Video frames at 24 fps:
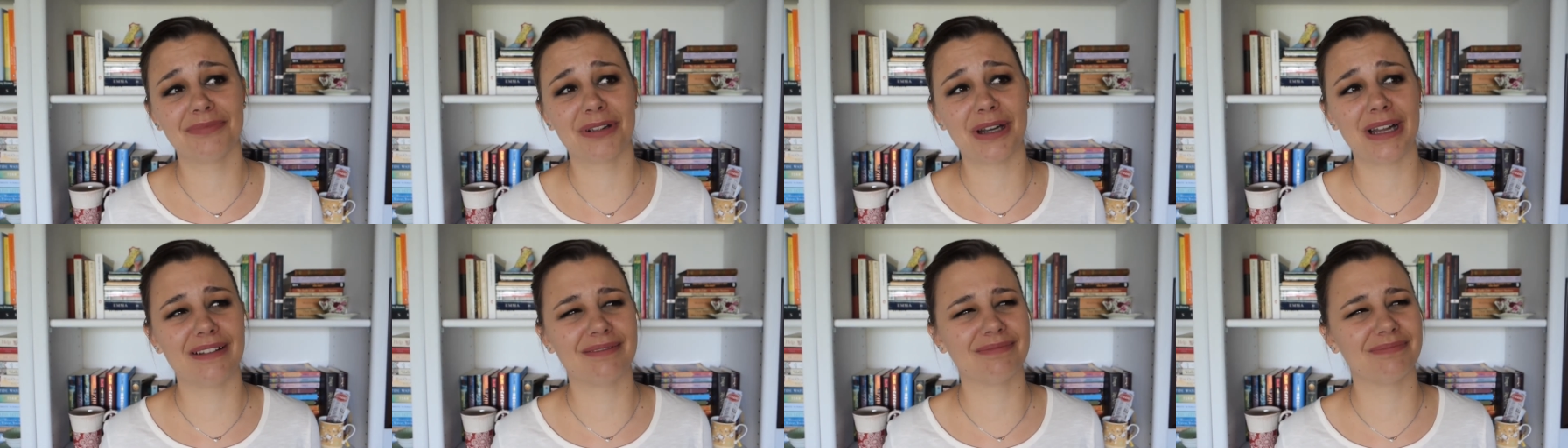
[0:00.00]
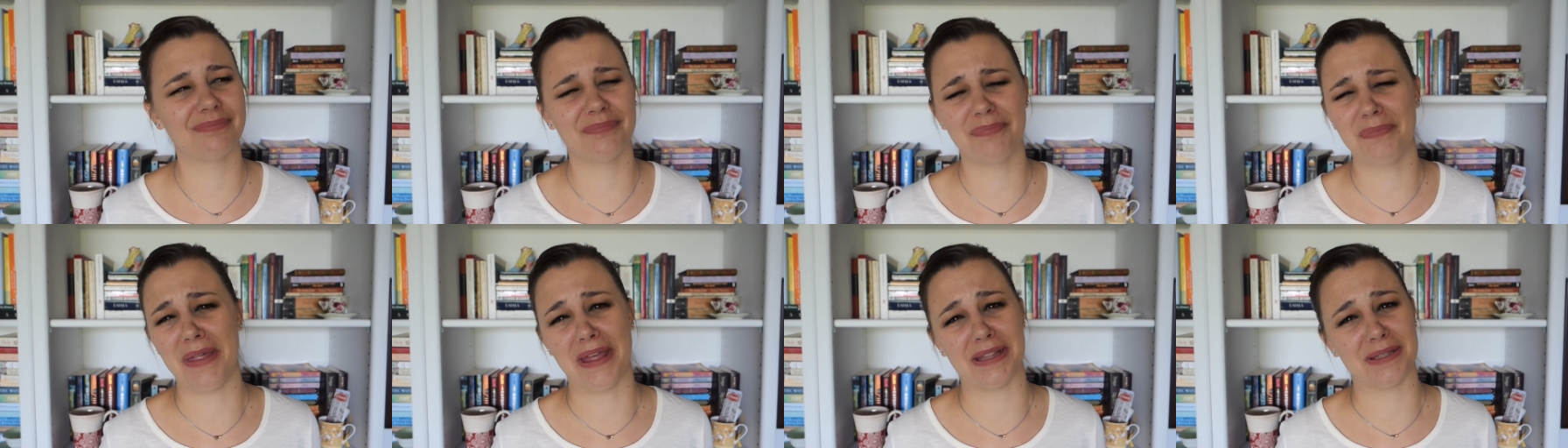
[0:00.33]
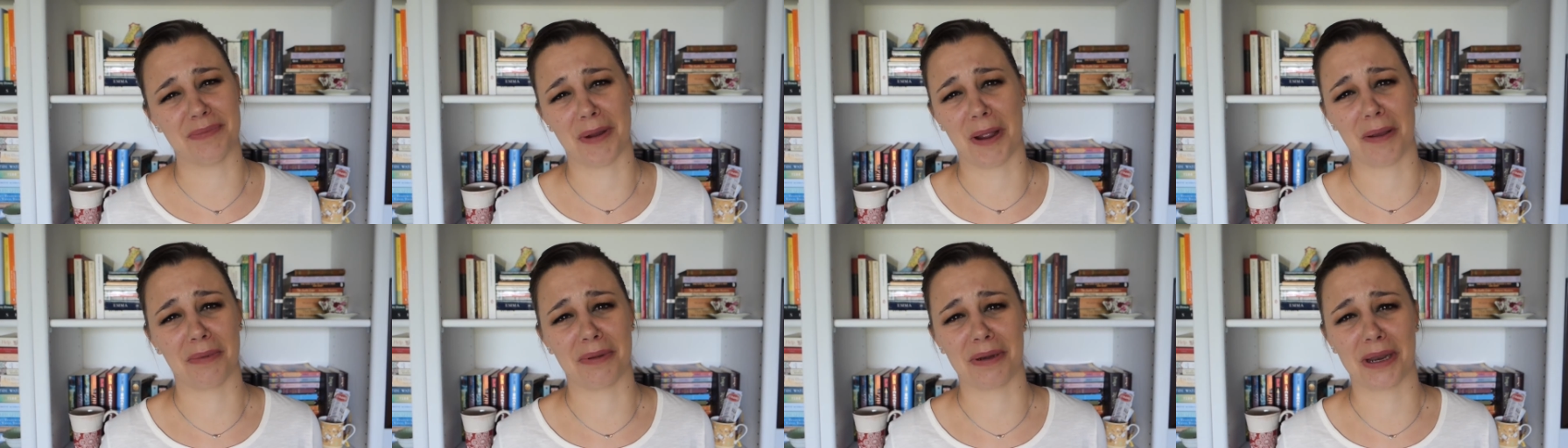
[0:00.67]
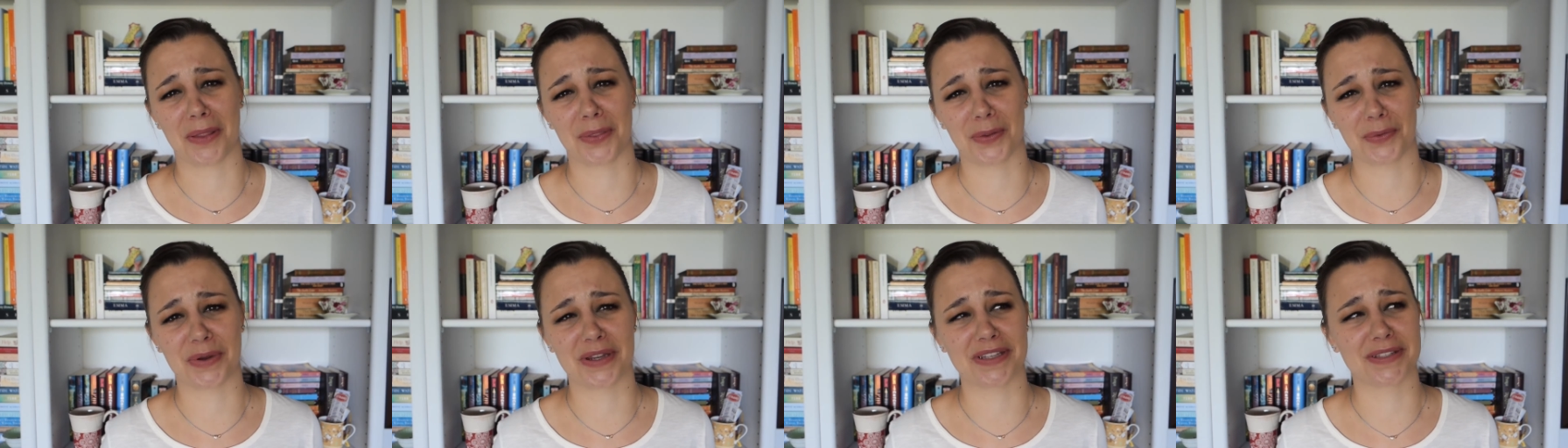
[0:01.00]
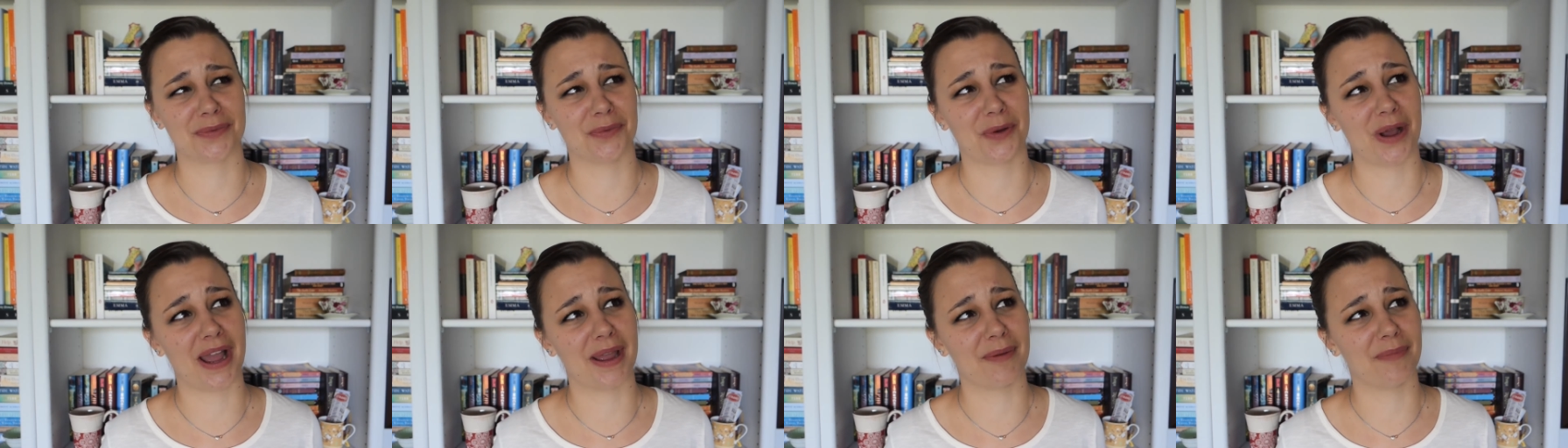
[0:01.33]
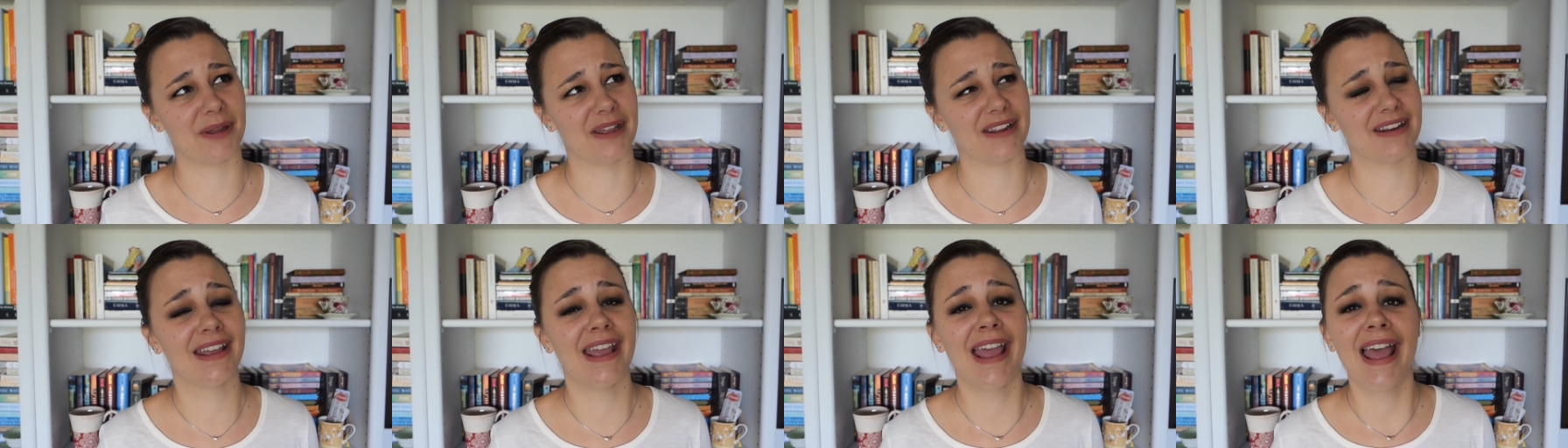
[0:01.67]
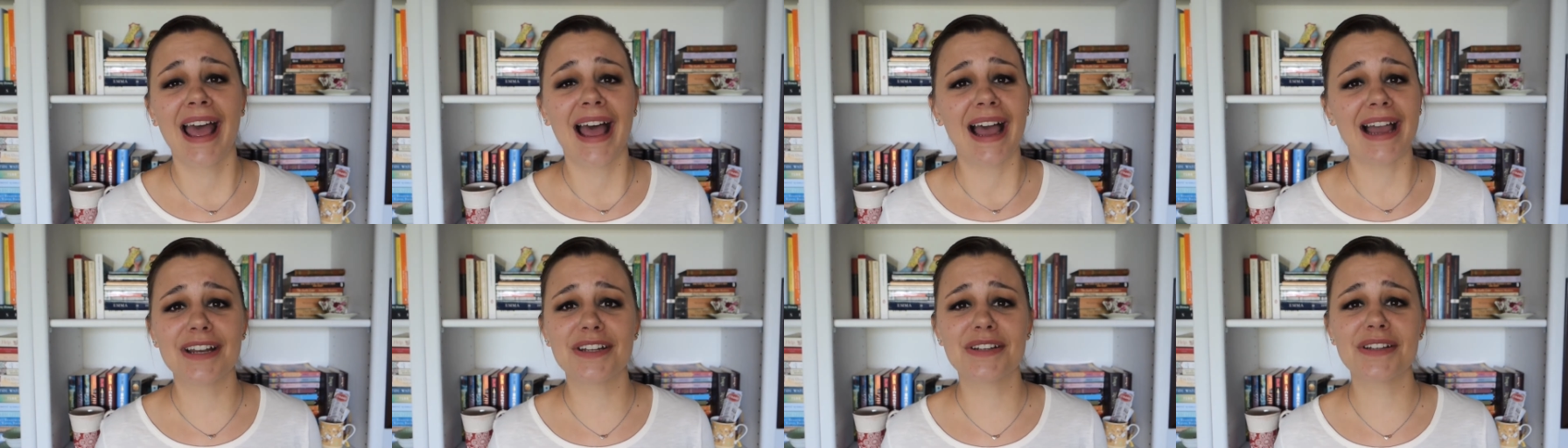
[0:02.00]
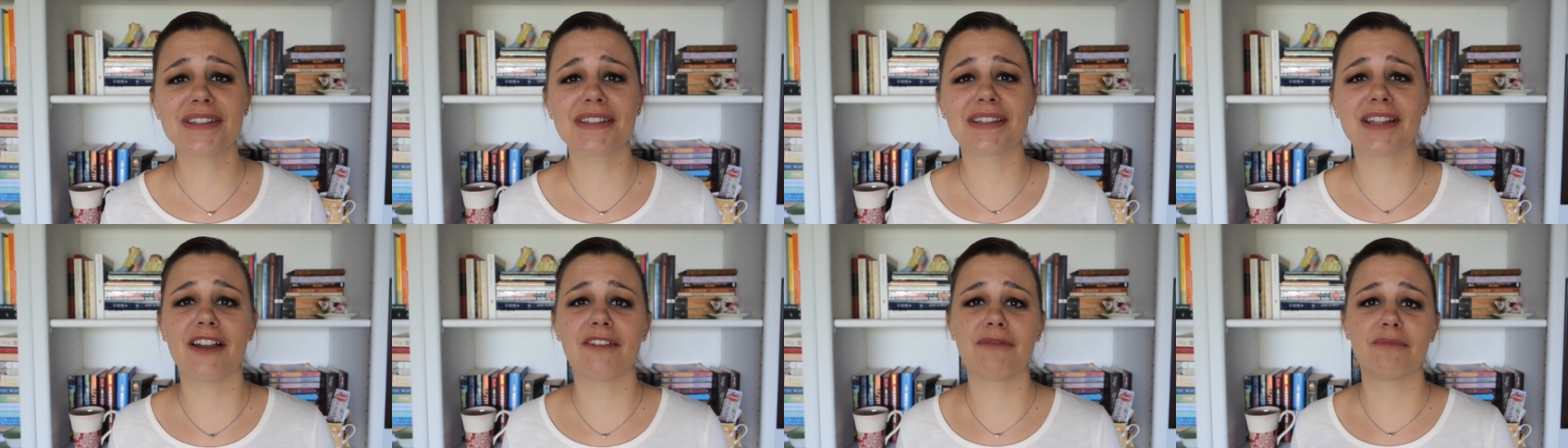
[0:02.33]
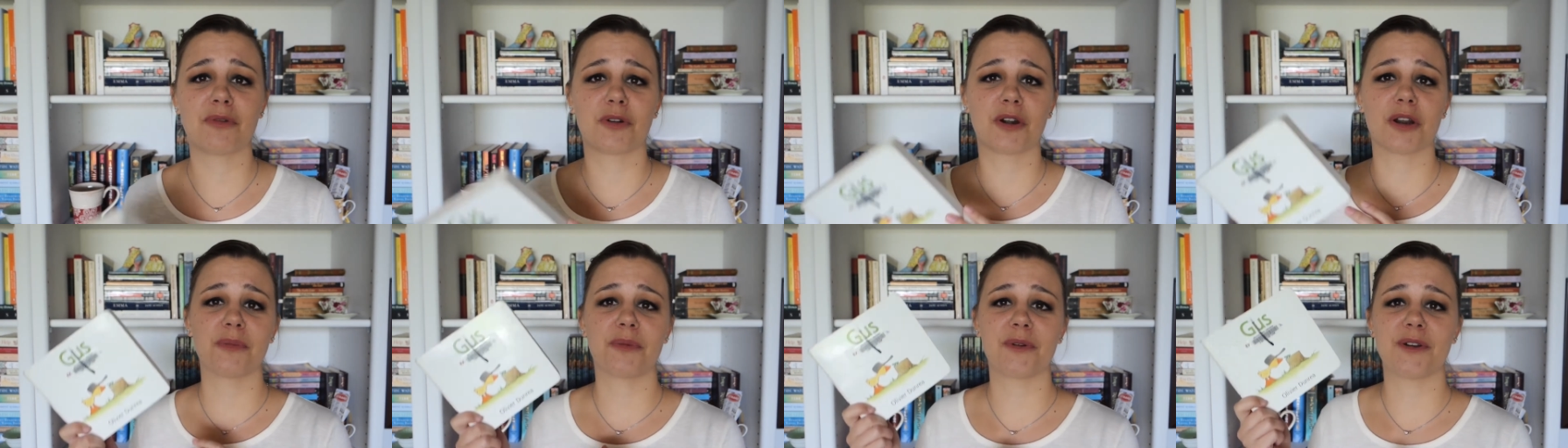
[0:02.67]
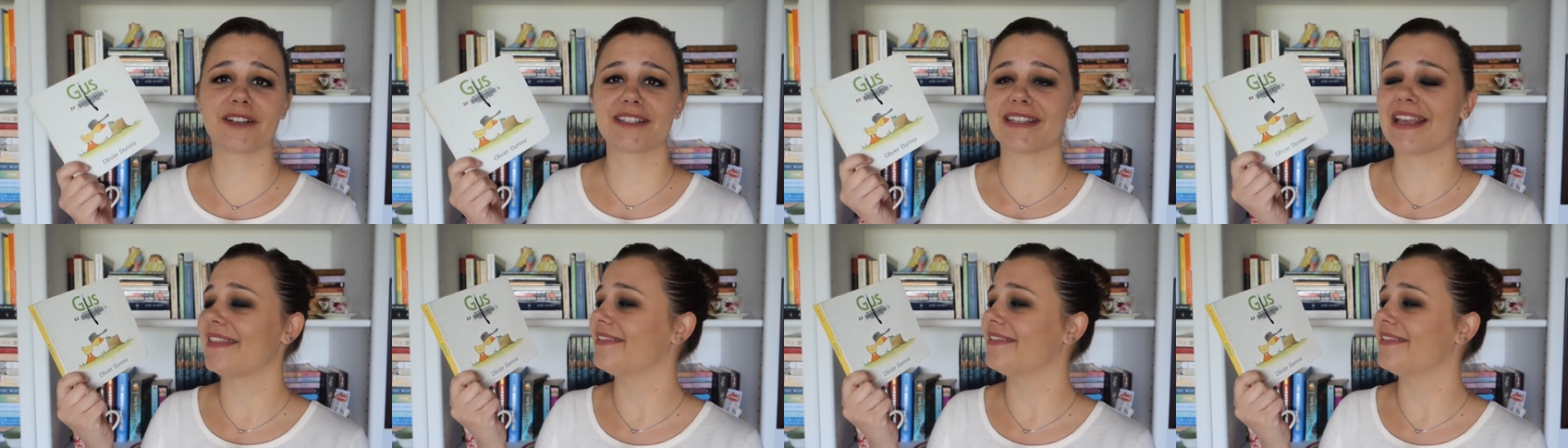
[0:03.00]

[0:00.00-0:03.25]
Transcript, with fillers: Well, that's probably not the reason why, but I just love board books.